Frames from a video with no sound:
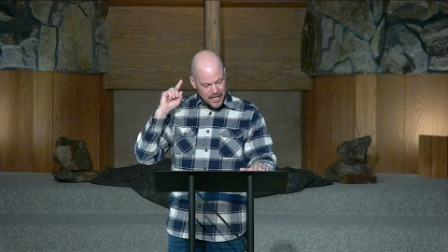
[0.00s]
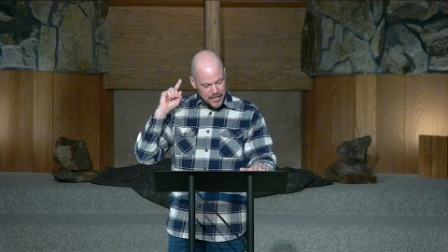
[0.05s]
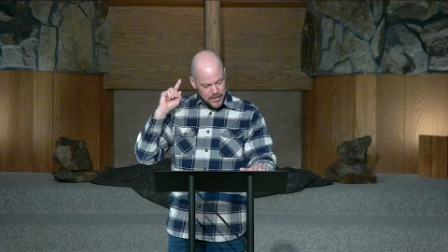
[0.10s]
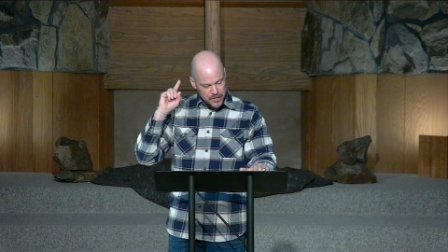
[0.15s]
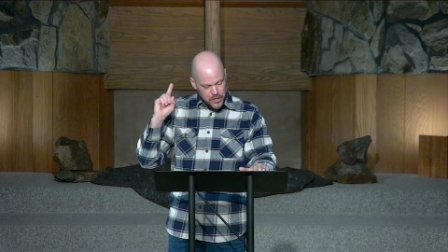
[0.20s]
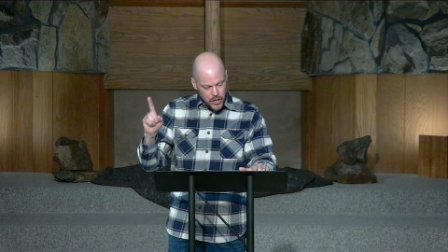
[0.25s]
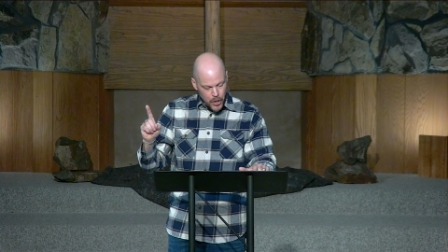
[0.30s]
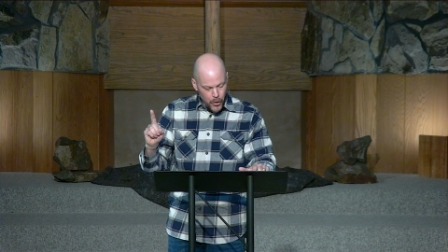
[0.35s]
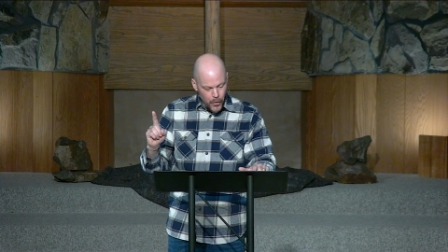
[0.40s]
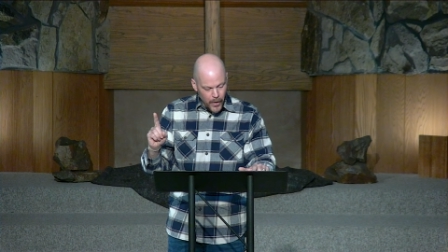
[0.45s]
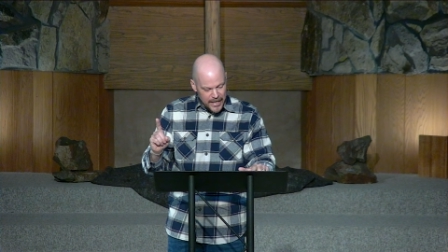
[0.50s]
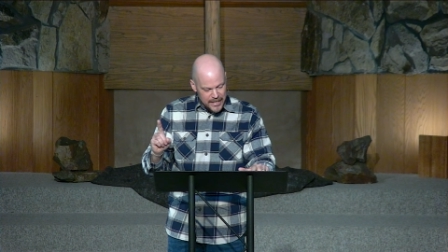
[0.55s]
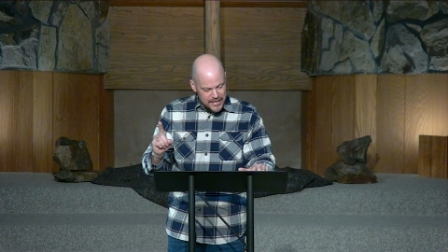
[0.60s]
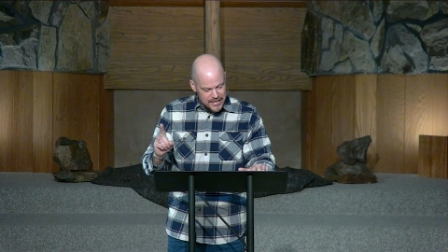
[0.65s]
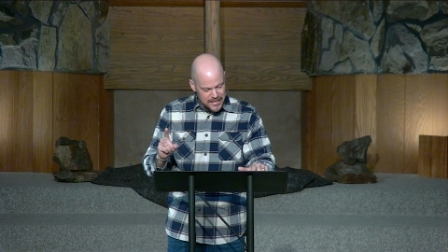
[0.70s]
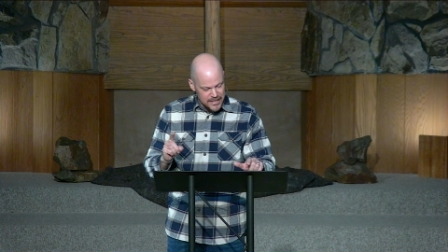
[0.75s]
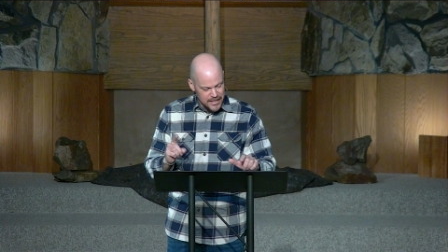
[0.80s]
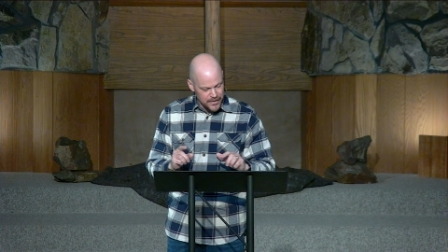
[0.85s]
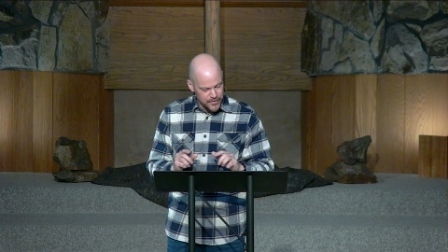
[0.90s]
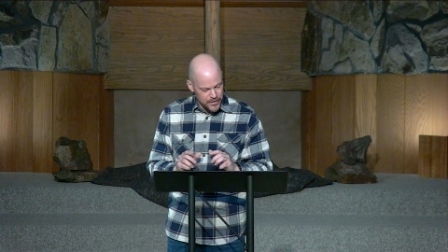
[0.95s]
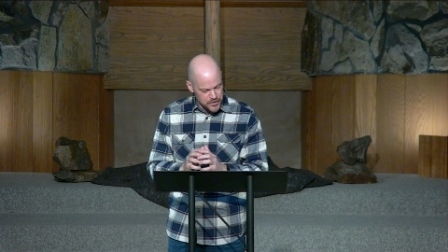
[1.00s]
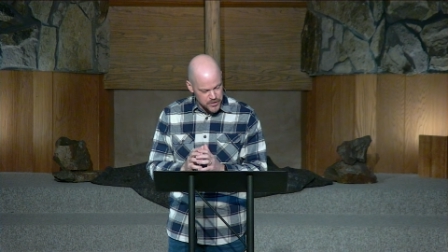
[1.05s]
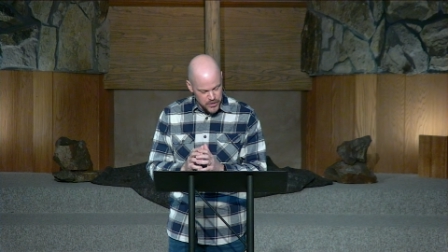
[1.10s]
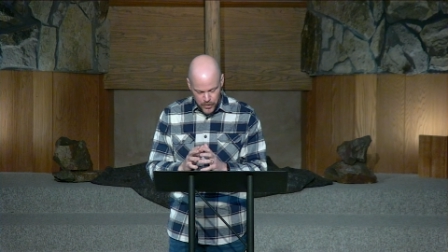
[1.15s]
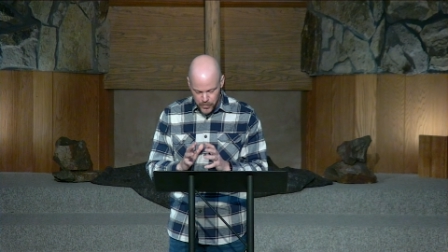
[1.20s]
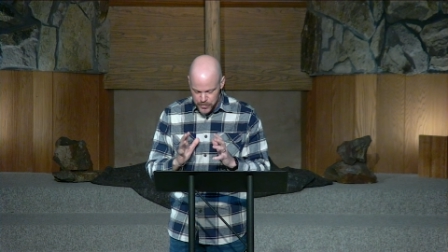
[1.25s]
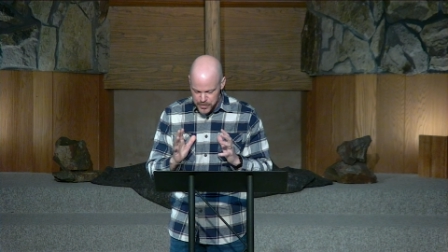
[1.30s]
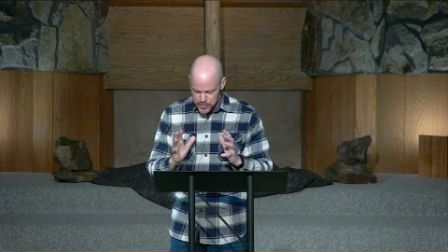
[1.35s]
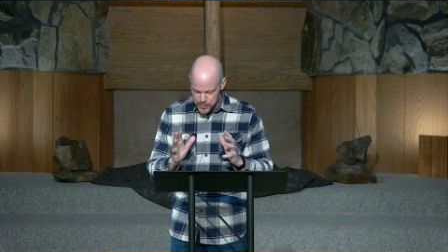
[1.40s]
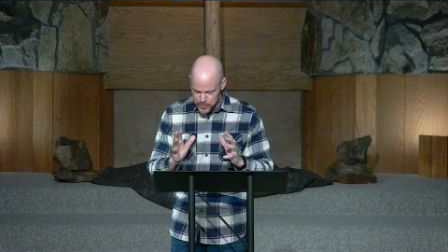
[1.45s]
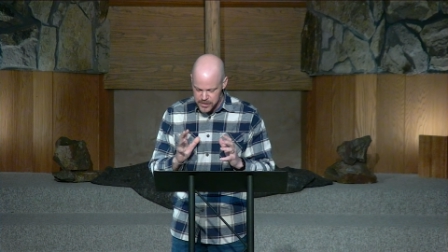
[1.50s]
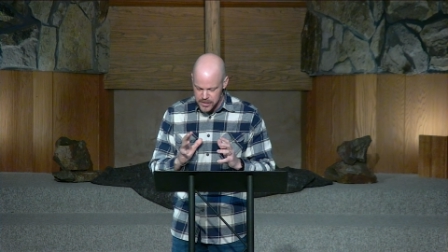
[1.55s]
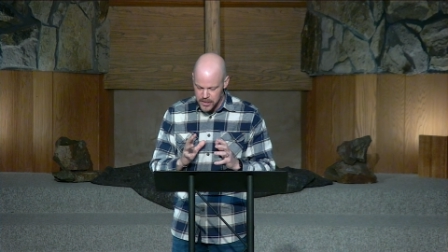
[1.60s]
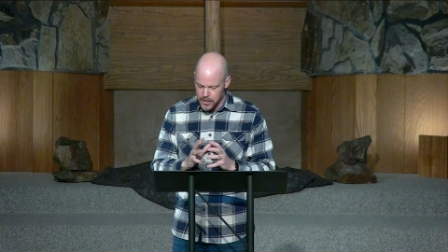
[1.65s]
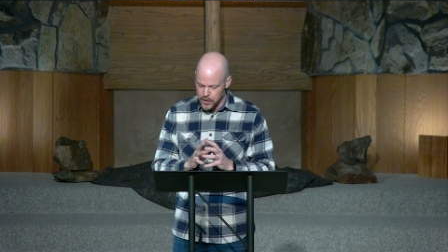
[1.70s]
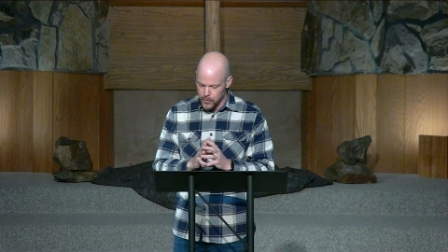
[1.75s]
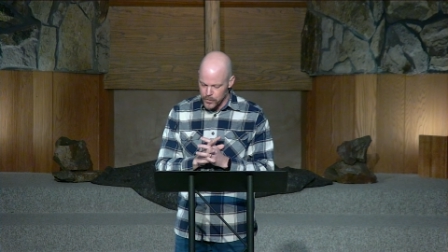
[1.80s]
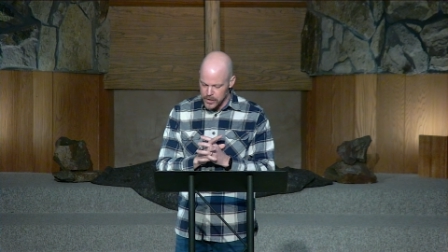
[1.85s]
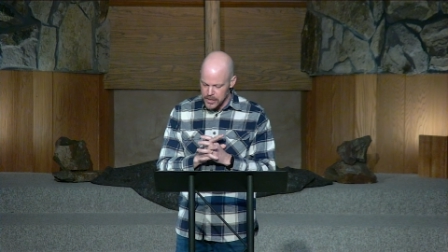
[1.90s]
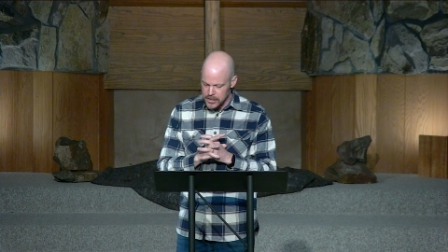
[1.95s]
no idea that Jonas was going
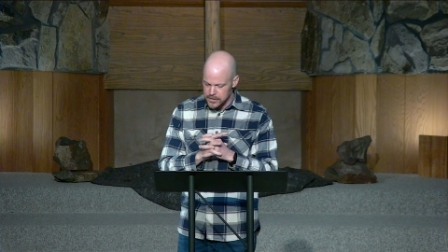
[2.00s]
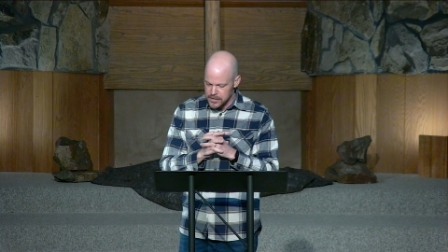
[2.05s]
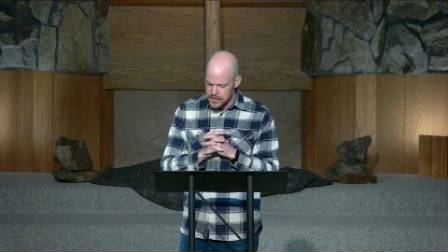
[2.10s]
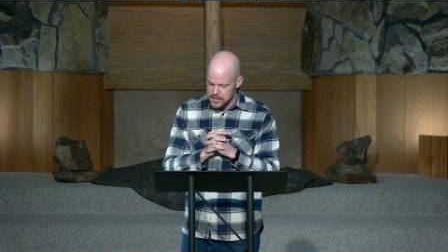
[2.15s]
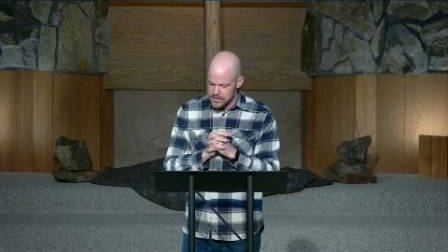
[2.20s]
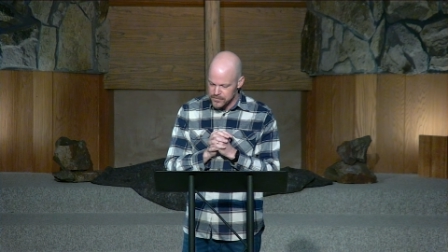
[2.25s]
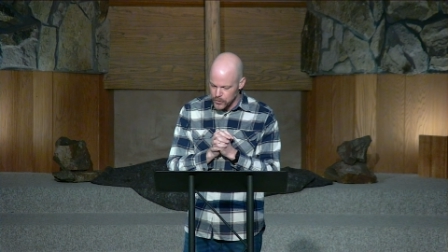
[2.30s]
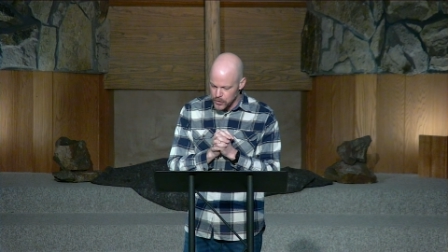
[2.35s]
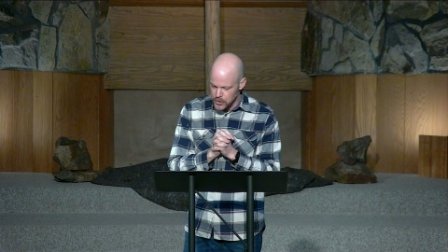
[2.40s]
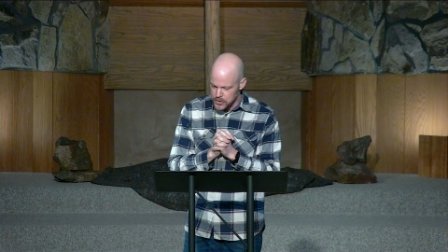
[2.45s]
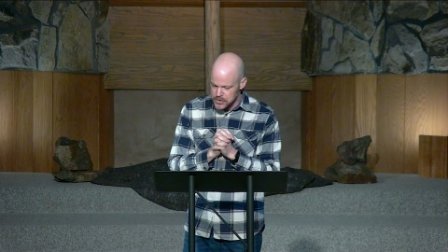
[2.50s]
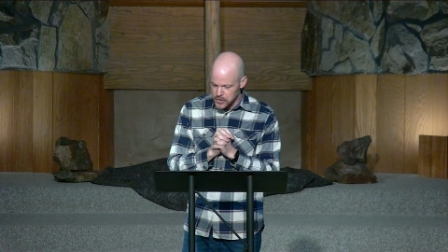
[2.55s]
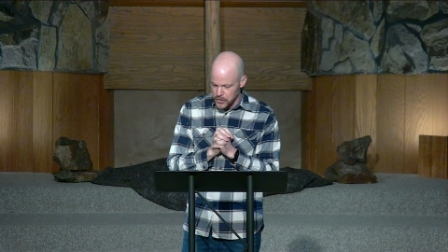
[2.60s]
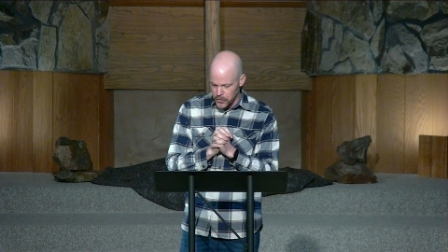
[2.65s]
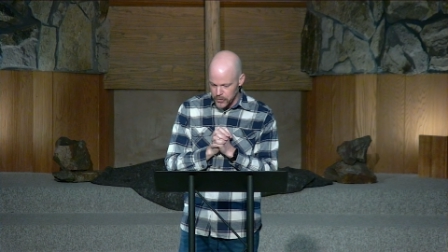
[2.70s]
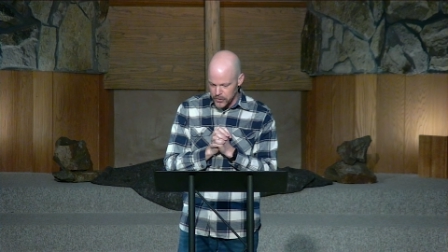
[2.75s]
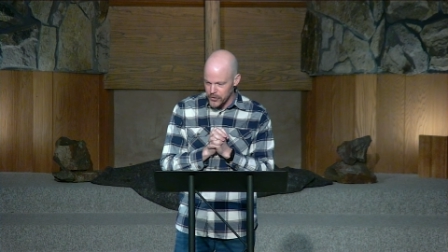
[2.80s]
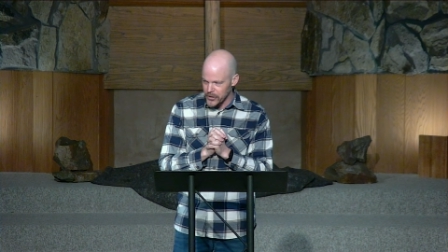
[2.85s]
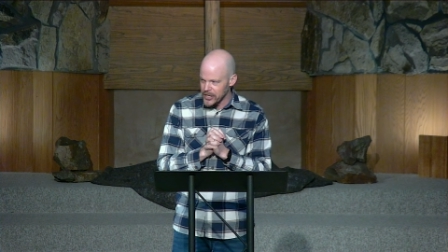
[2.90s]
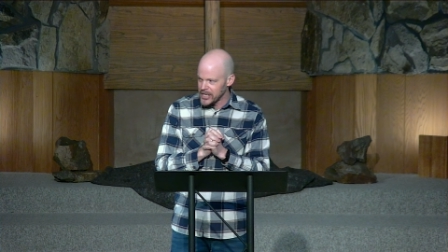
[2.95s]
to read this verse earlier.